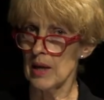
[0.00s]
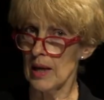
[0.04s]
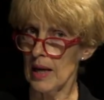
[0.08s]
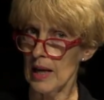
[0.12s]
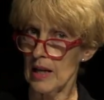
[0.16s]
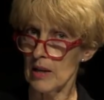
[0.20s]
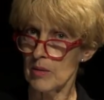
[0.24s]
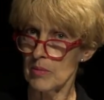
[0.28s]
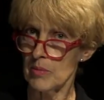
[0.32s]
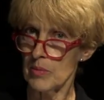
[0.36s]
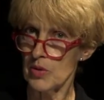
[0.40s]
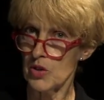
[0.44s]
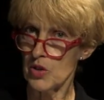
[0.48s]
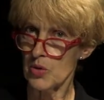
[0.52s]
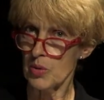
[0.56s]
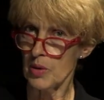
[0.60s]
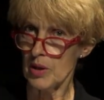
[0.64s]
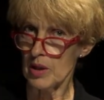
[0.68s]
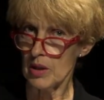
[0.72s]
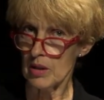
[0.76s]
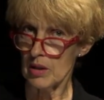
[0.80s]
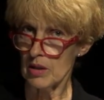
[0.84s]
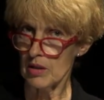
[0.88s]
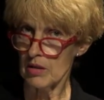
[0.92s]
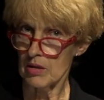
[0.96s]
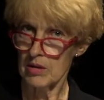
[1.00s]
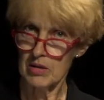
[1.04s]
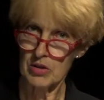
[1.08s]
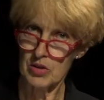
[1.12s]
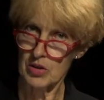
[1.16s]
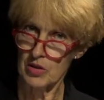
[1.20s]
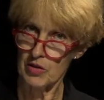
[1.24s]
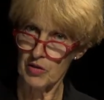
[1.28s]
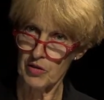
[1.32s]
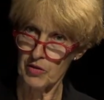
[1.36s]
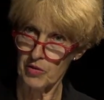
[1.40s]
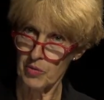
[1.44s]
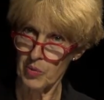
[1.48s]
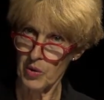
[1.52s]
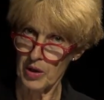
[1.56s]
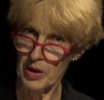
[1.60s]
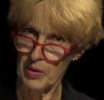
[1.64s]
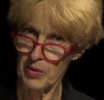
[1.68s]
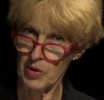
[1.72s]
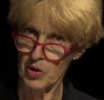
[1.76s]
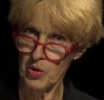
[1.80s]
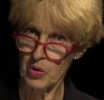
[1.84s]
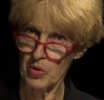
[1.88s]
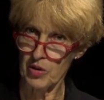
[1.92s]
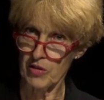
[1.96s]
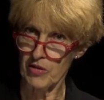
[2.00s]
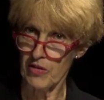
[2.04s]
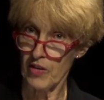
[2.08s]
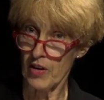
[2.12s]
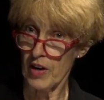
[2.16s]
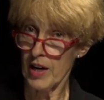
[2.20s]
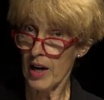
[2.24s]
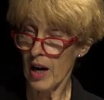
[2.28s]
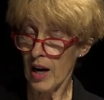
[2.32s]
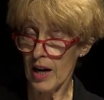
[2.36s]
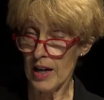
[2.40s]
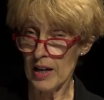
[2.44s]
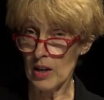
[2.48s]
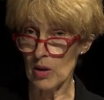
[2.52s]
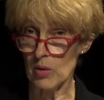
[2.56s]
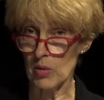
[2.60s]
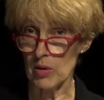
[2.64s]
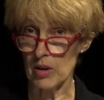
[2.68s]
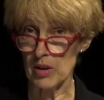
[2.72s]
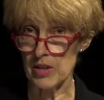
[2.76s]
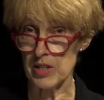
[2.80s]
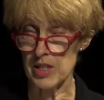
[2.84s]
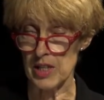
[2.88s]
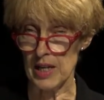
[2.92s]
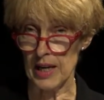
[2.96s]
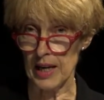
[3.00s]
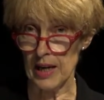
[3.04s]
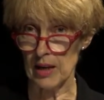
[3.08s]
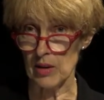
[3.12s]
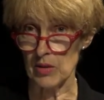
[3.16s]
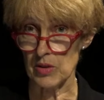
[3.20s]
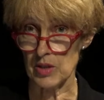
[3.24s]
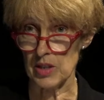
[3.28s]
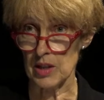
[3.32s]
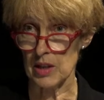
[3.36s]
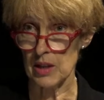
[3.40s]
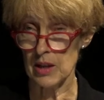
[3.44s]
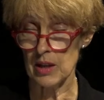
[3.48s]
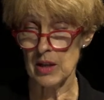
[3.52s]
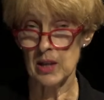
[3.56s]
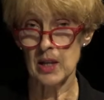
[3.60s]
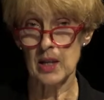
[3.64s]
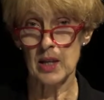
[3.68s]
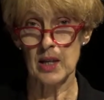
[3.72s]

and between the sort of what I would call the very high quality housing